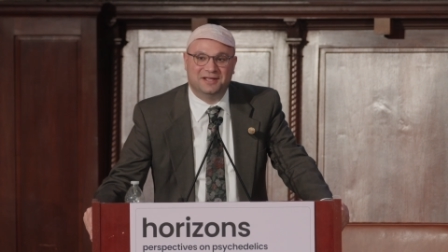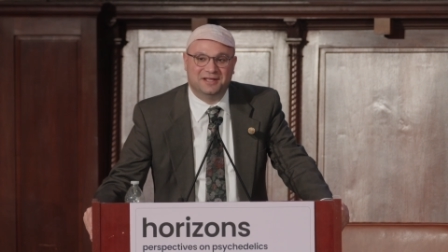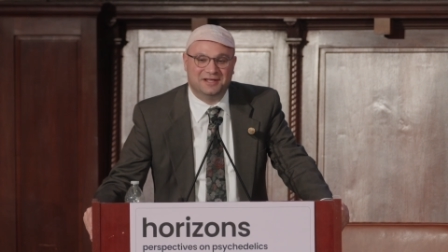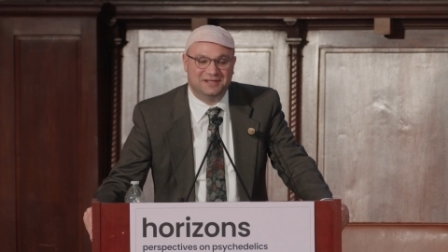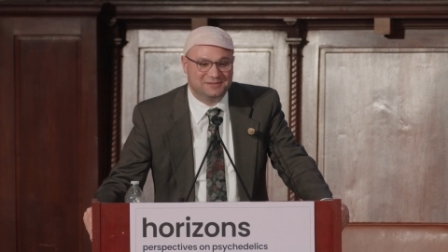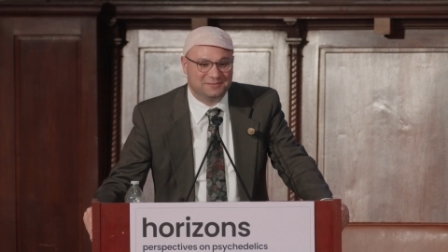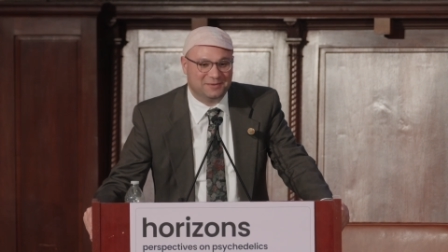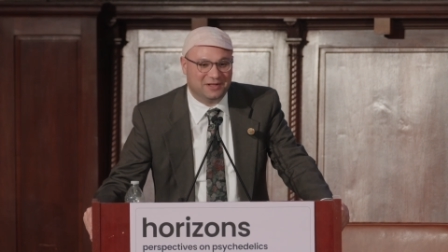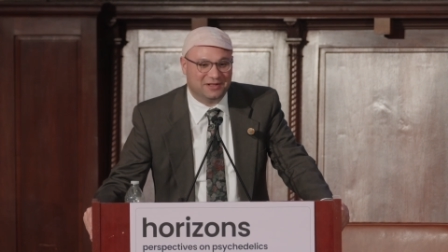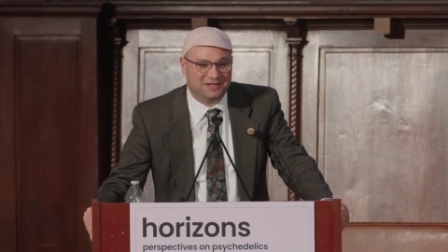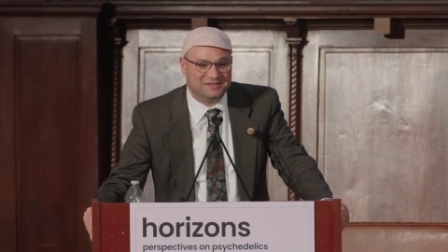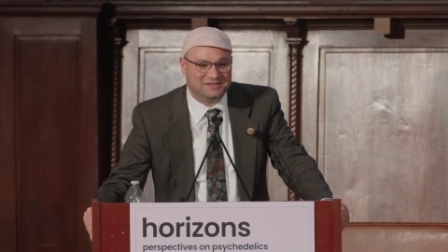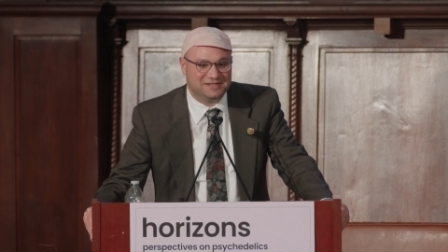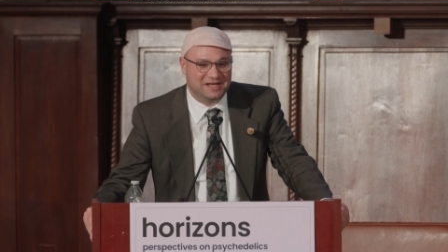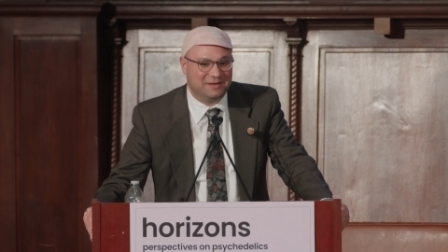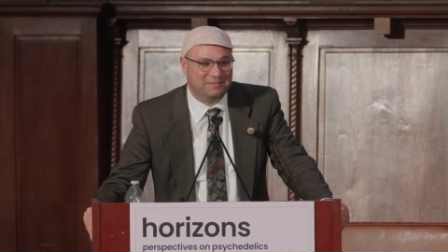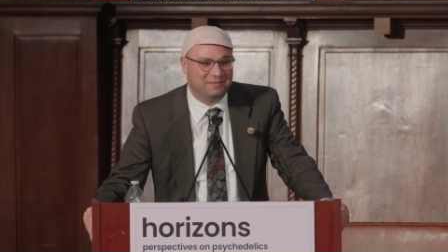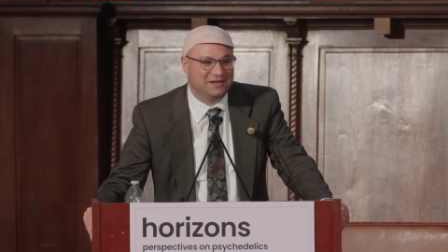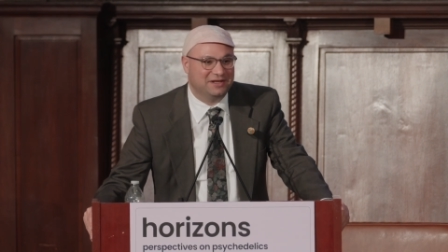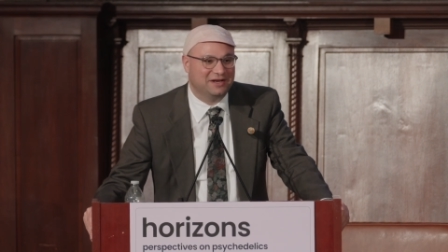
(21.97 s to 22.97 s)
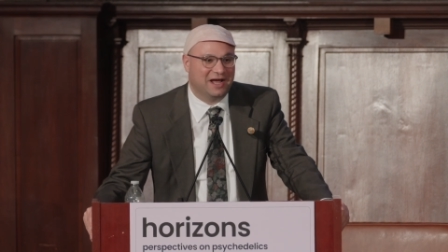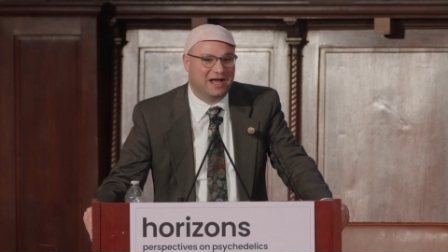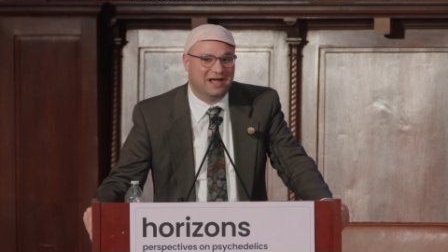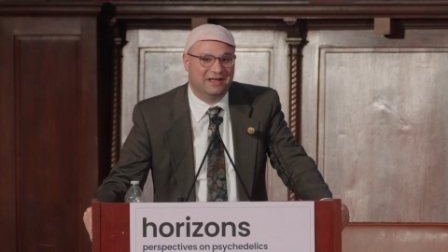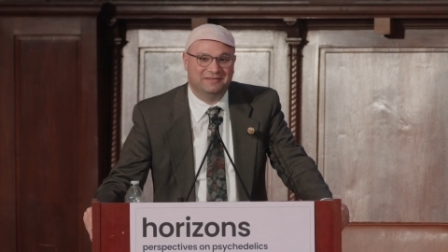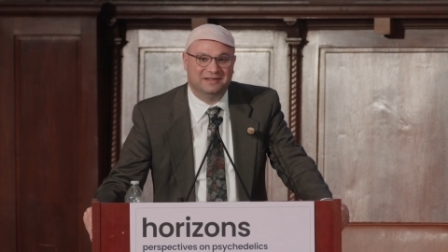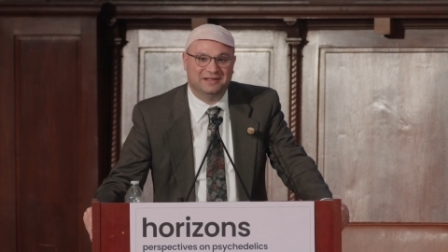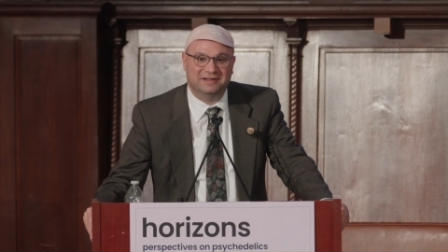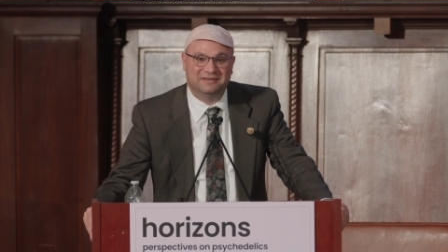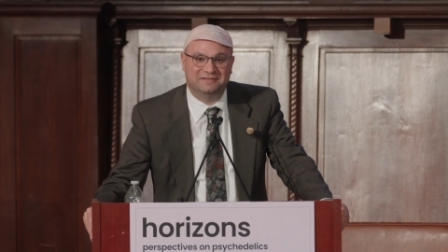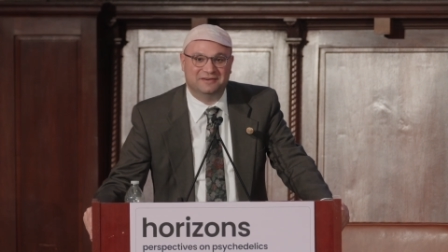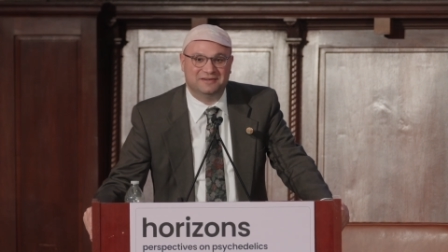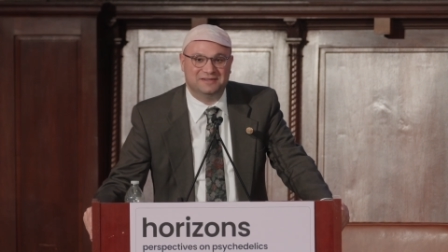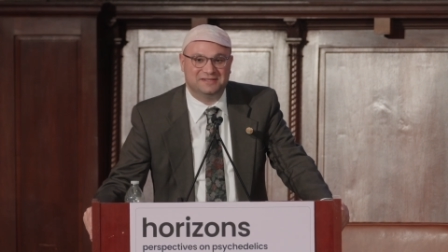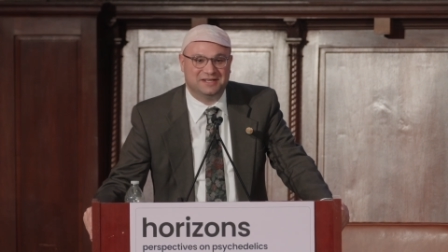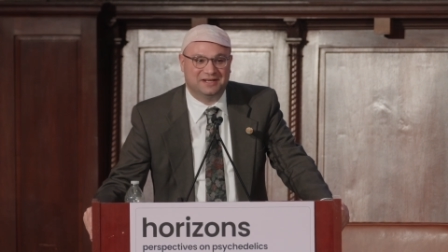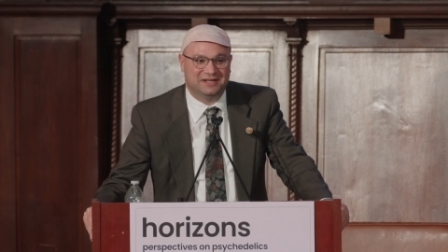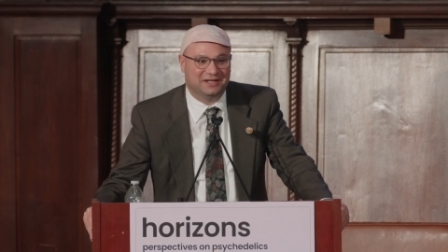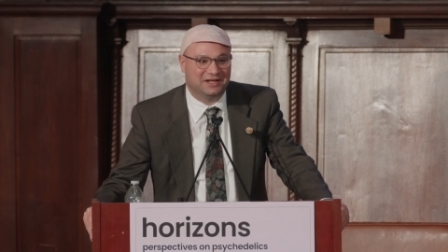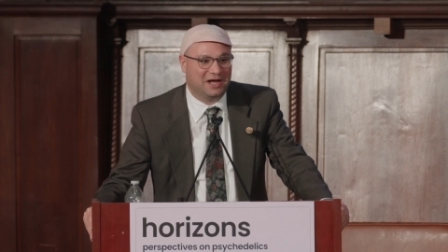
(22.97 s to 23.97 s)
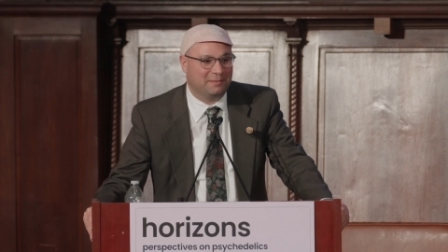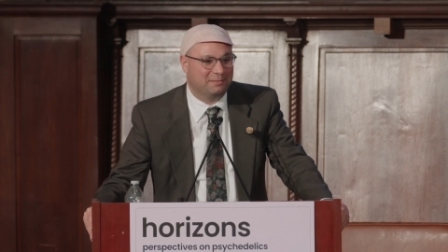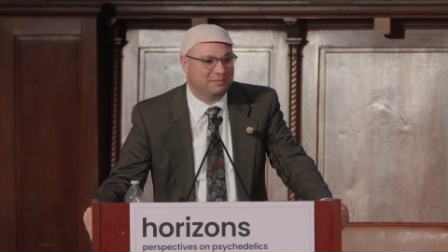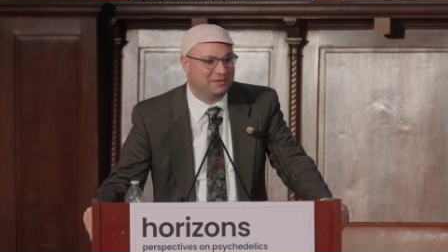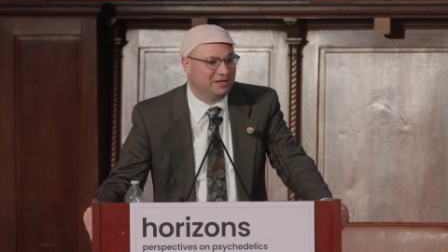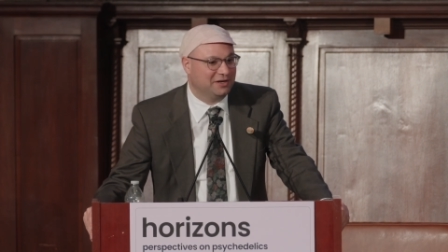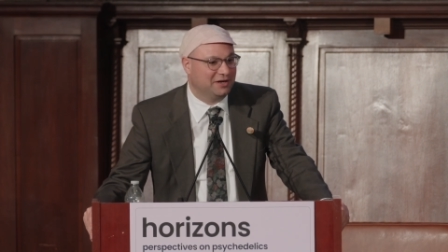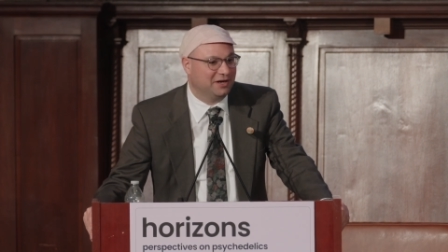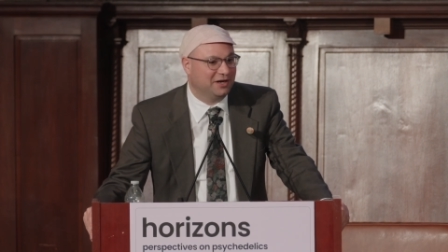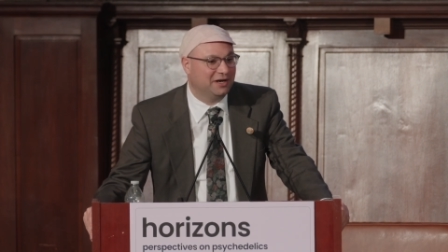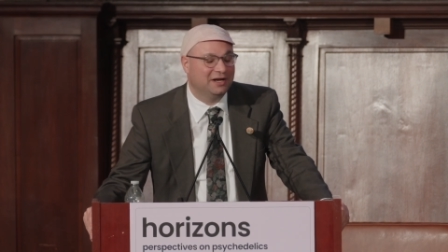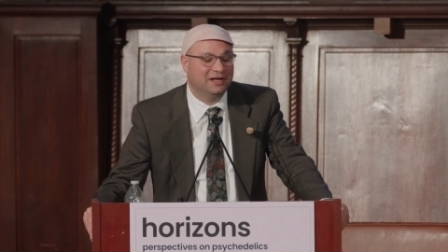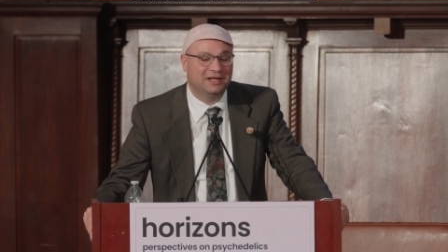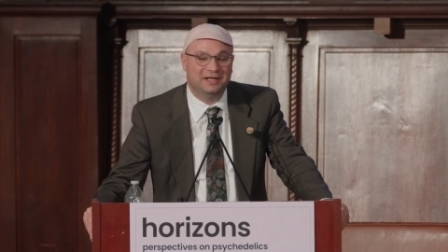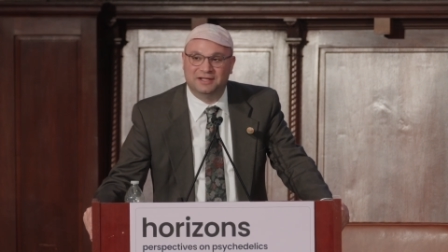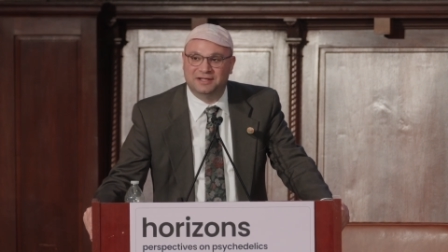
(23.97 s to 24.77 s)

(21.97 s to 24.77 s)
as well as Amy and Ivy for sitting up here